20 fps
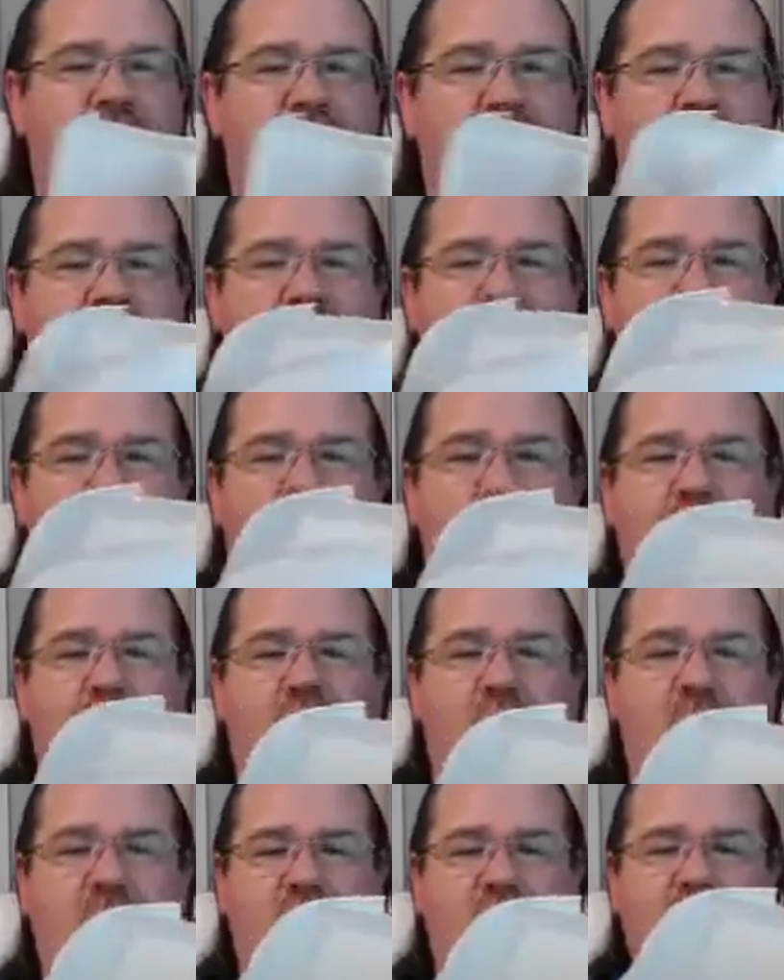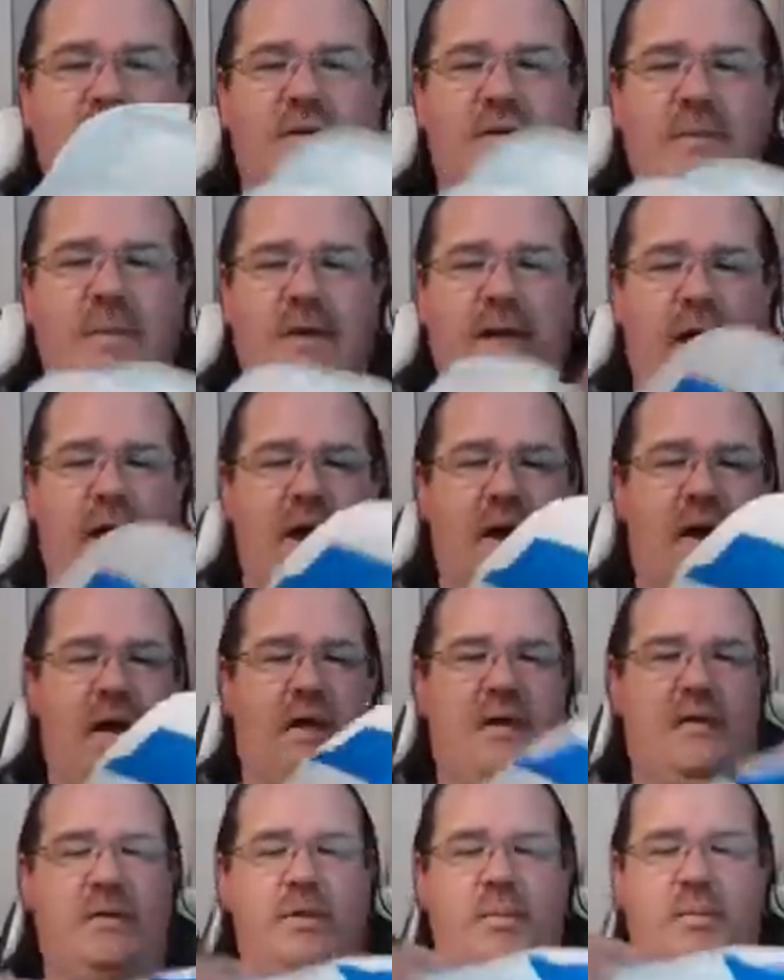Okay, this will be
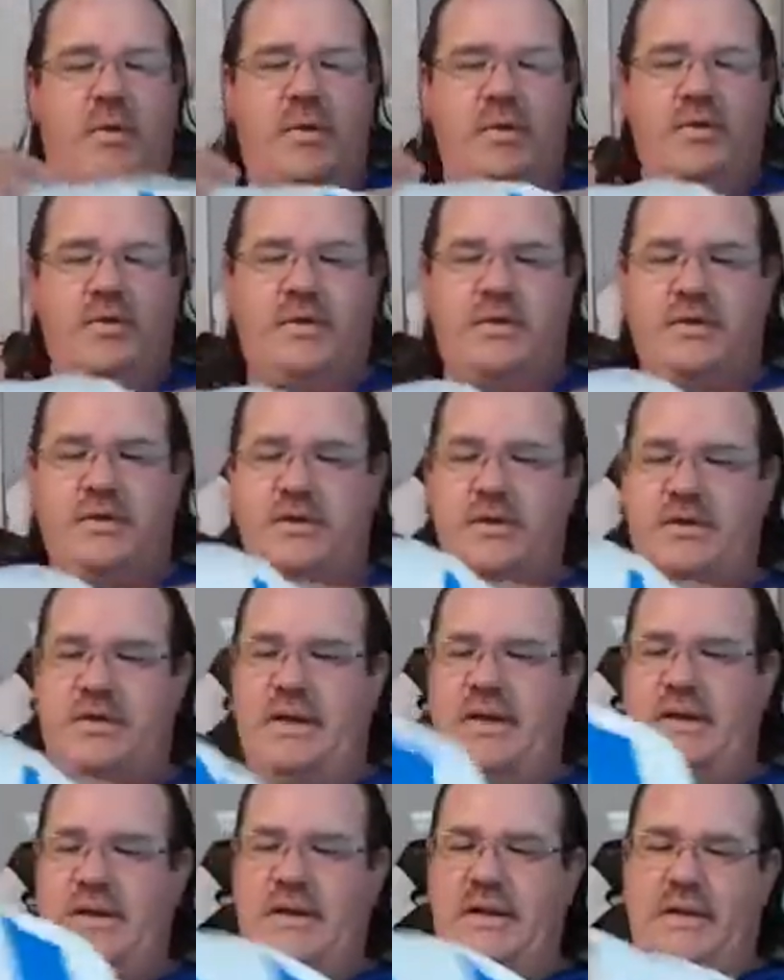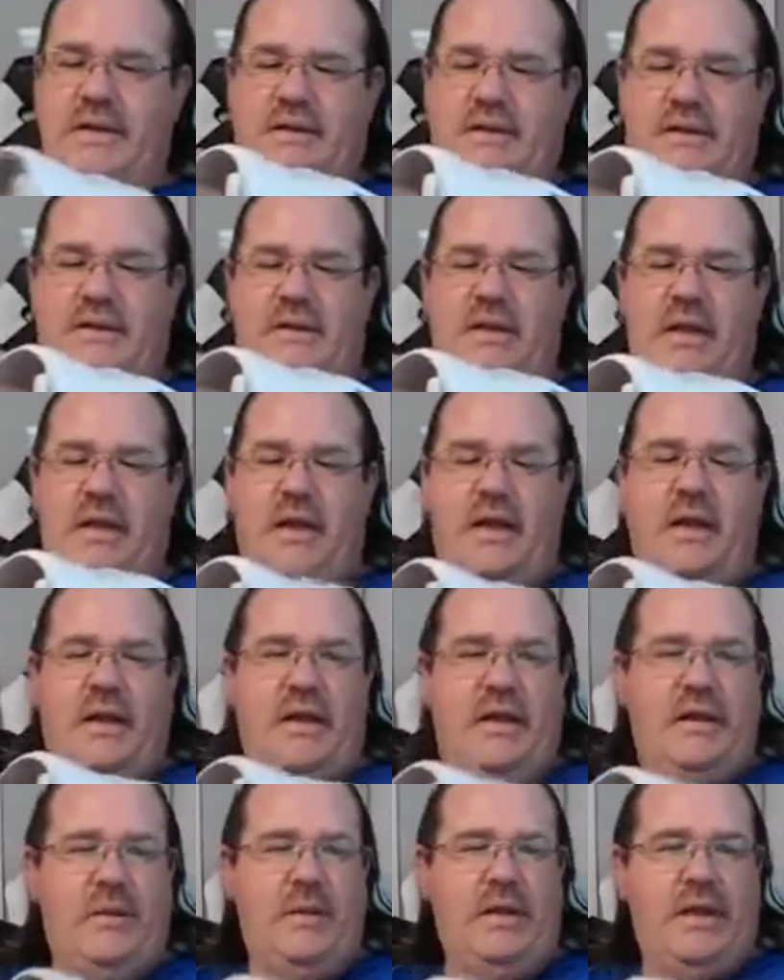on the person just like this.
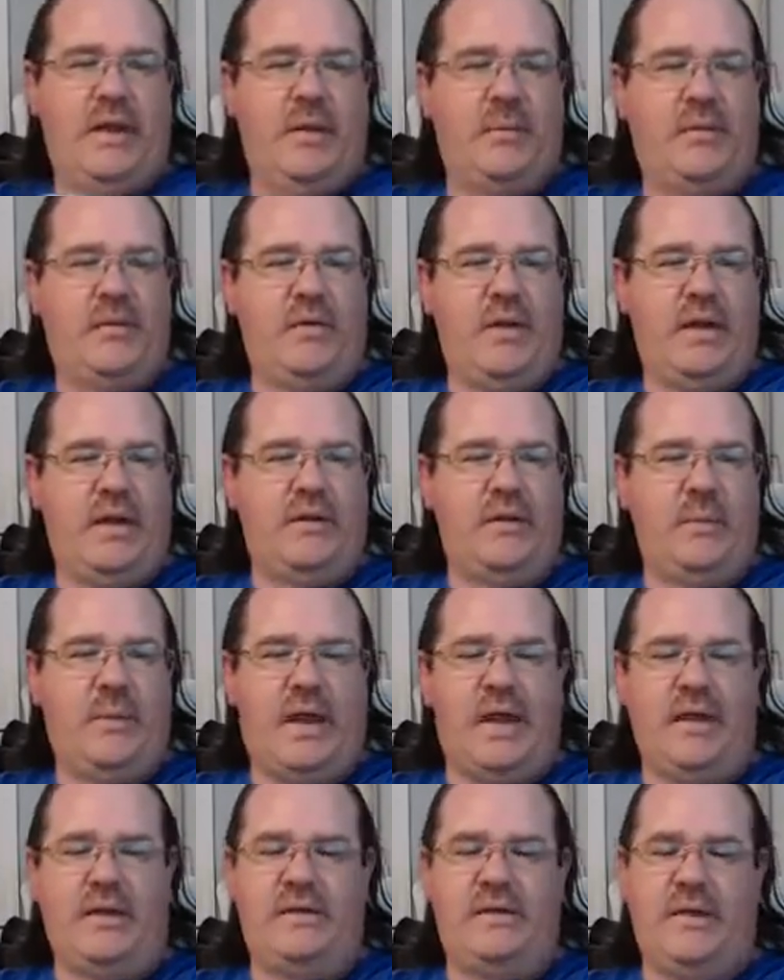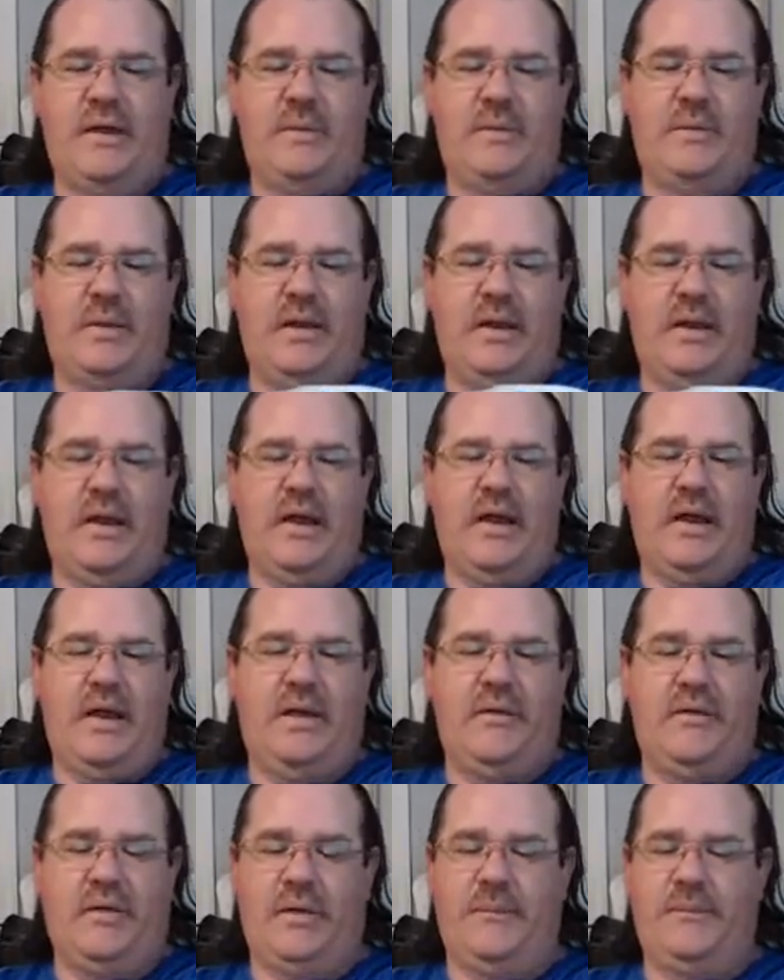It'll be up around the bicep, and I'll
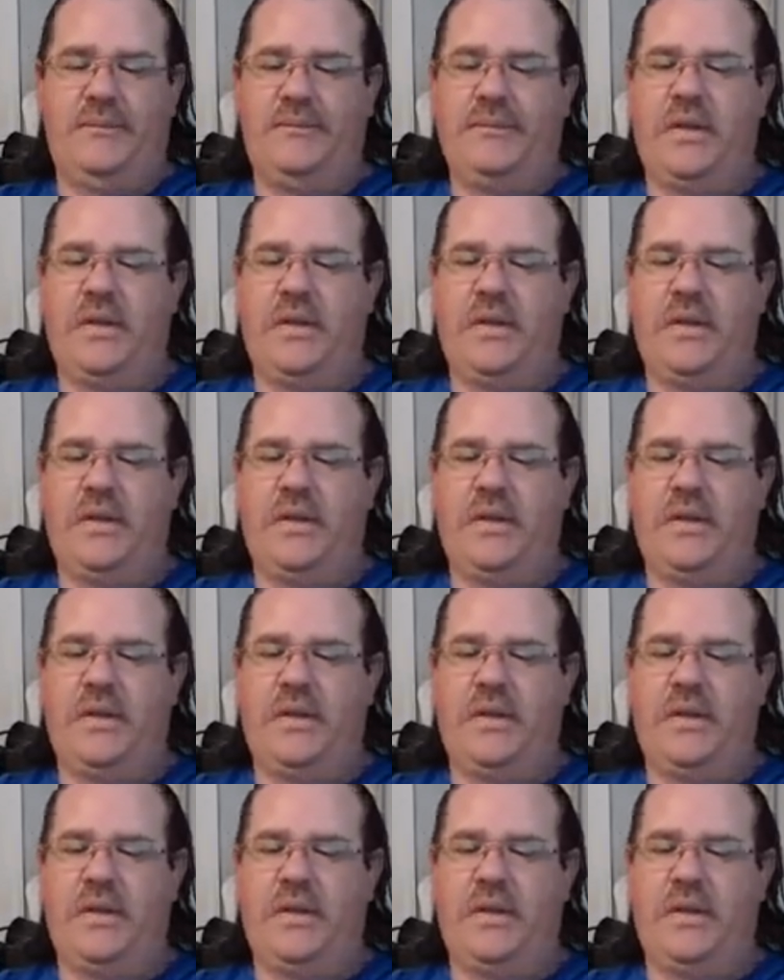have it.